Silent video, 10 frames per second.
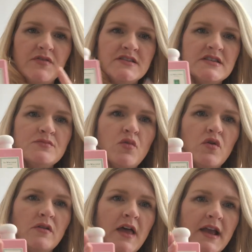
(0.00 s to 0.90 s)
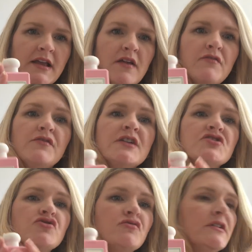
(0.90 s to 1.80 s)
This is more like
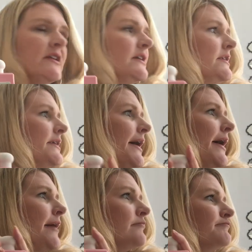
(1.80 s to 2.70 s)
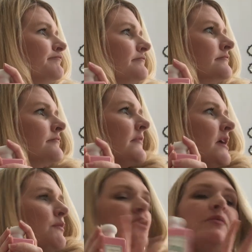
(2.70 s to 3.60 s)
fresh green, um,
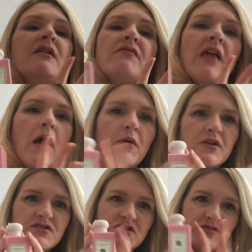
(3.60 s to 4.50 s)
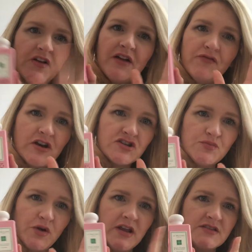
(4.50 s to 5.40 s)
blooming flowers, just very fresh
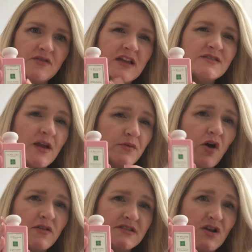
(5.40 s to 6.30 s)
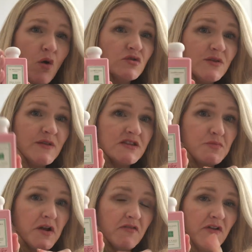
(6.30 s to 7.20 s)
spring. So that's, I would call this the ultimate
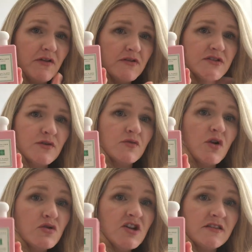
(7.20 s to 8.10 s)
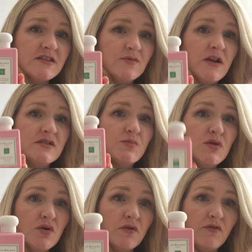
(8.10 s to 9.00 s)
spring fragrance. So go check this one out. It's
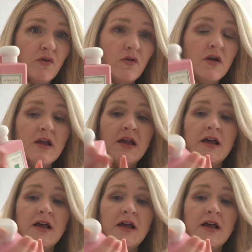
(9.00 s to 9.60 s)
beautiful.